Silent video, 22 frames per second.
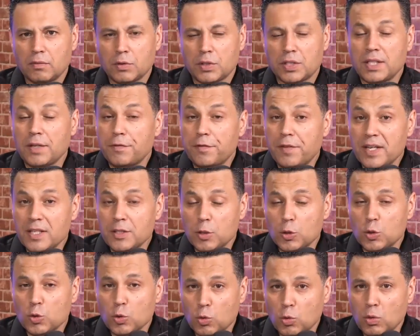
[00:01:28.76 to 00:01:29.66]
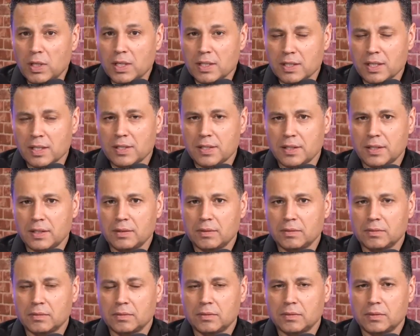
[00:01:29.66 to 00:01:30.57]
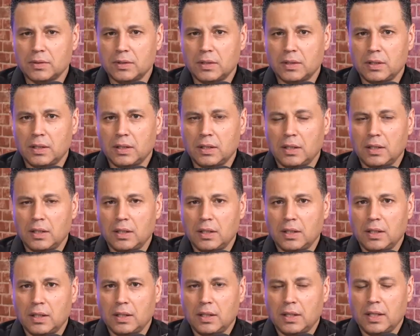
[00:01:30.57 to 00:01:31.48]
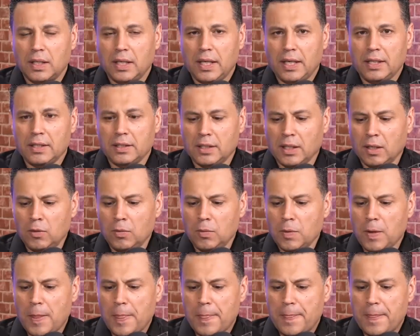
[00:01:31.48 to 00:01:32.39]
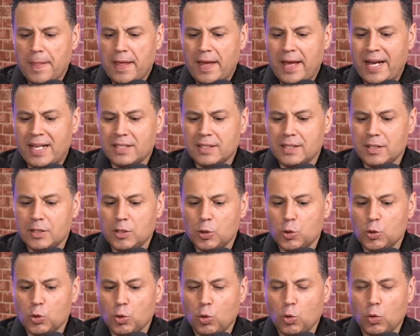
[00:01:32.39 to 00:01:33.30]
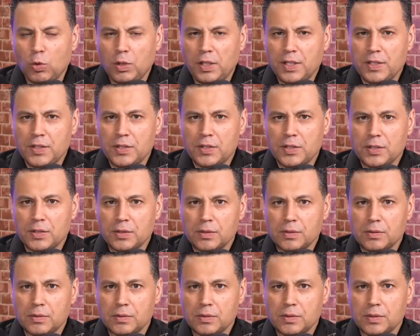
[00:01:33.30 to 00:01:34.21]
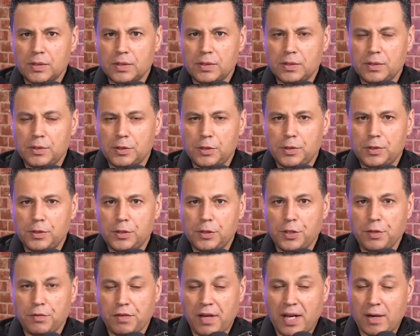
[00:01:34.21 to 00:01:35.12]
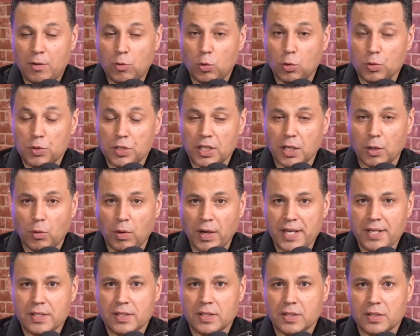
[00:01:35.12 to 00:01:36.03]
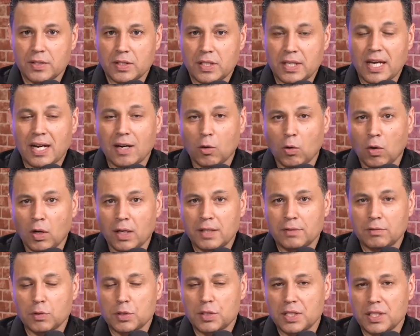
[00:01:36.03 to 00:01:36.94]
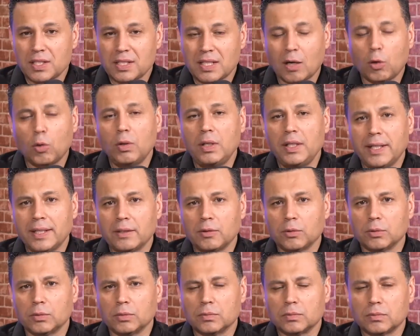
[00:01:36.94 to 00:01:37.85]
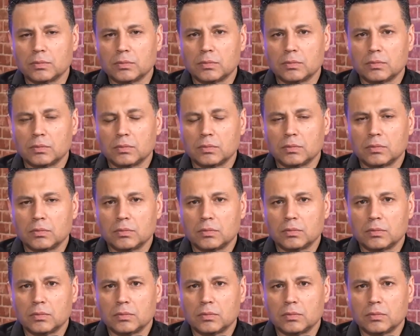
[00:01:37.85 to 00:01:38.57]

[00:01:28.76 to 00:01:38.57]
You made choices like that. So these choices had consequences, and now you are reaping.